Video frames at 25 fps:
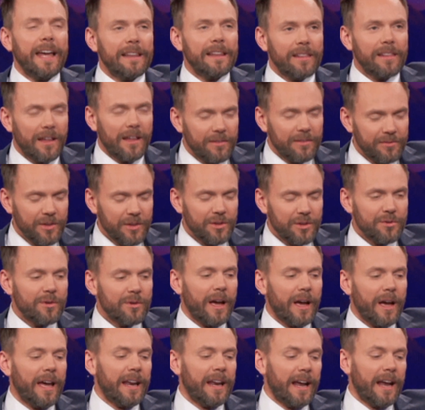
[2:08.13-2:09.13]
is known
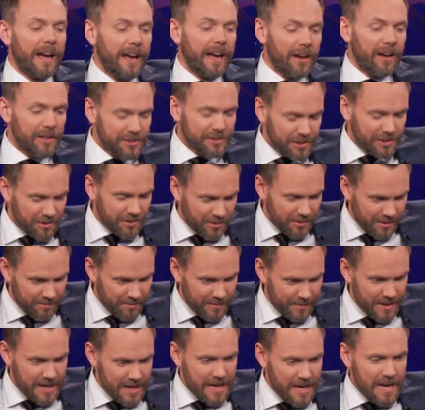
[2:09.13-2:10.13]
for, that you either
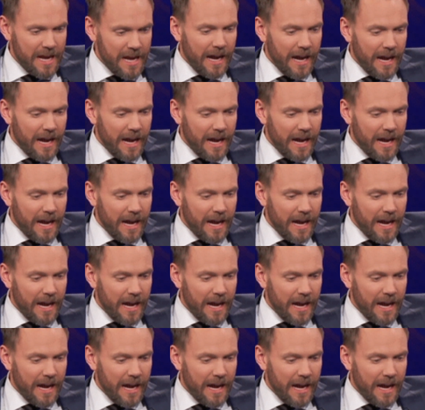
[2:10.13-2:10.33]
love or